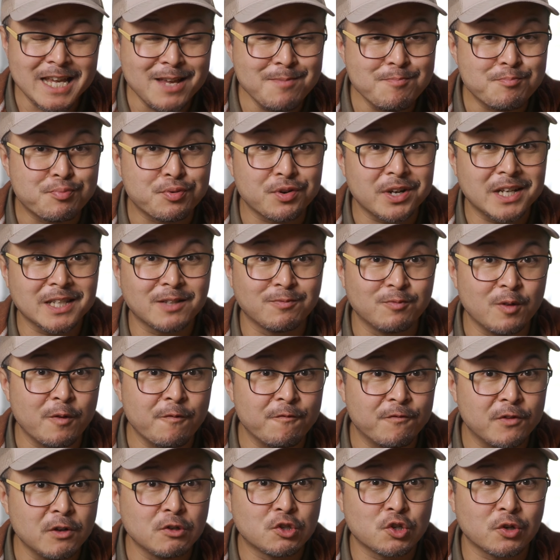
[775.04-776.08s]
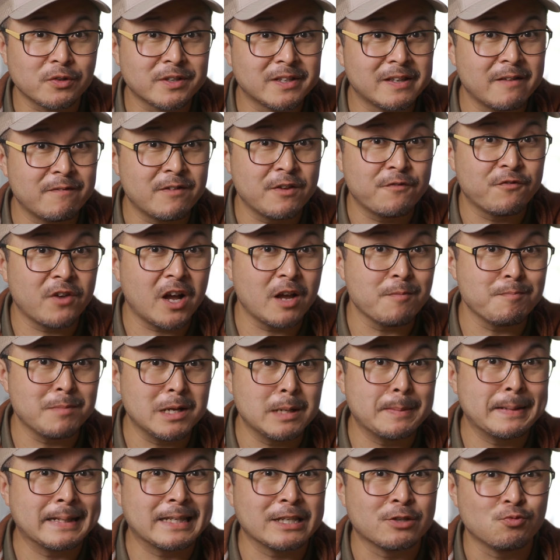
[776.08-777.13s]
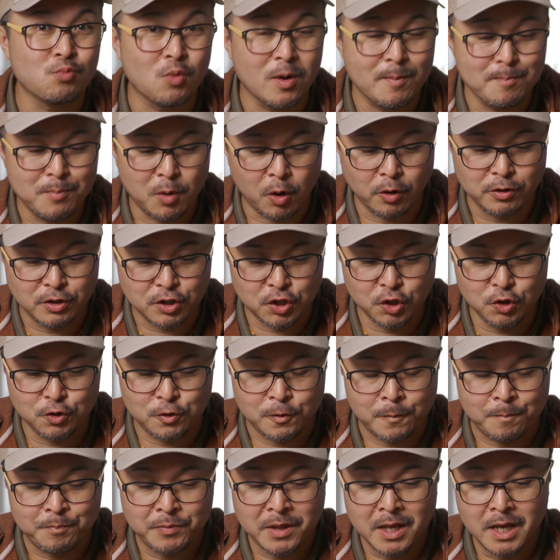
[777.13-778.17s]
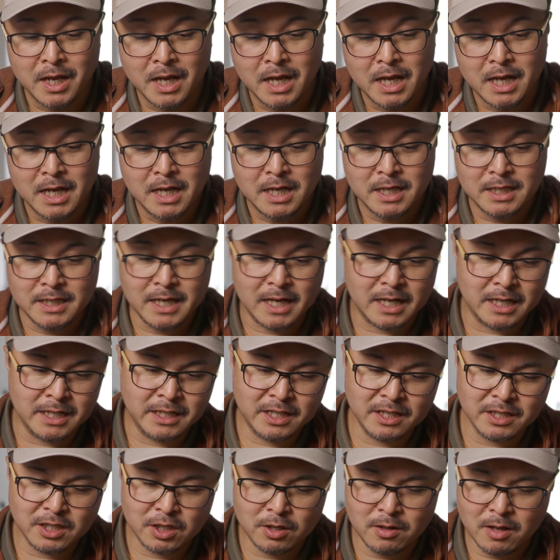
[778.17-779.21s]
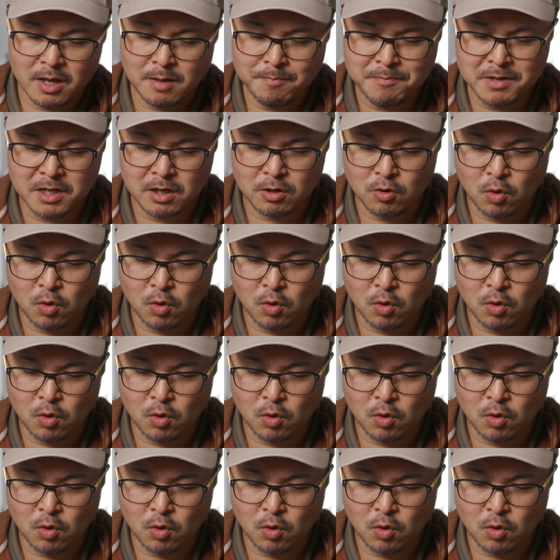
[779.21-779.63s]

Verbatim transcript: impressed with Viltrox 75mm 1.2. Yeah, it is, you know,